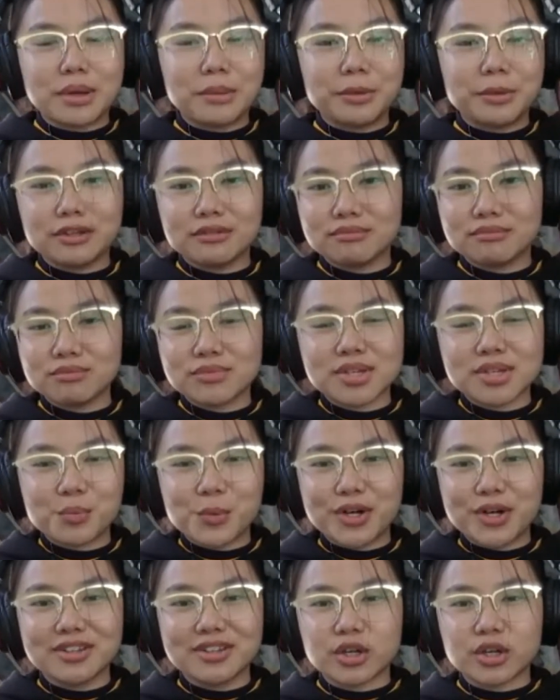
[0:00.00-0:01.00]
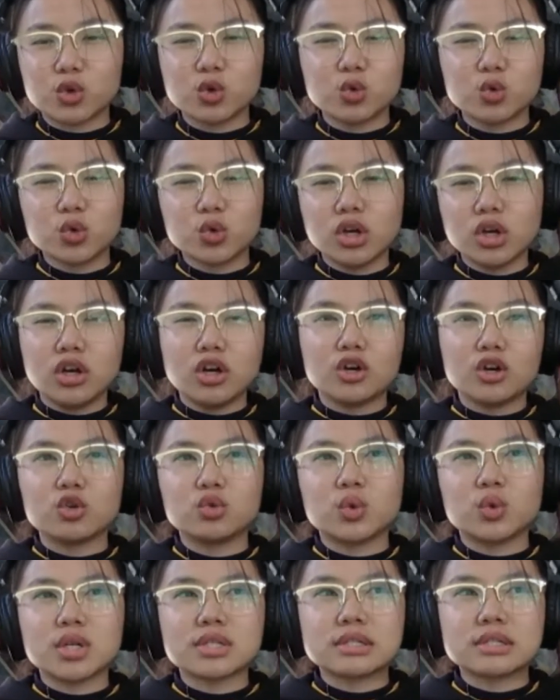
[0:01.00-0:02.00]
maybe somewhere like who
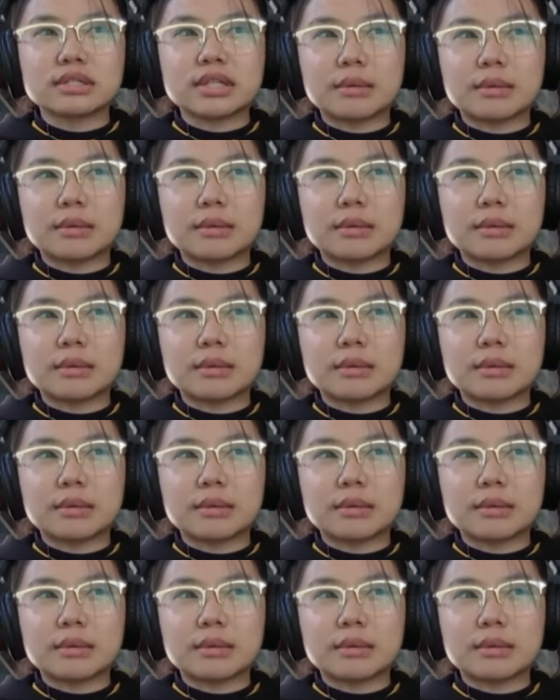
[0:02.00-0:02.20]
was it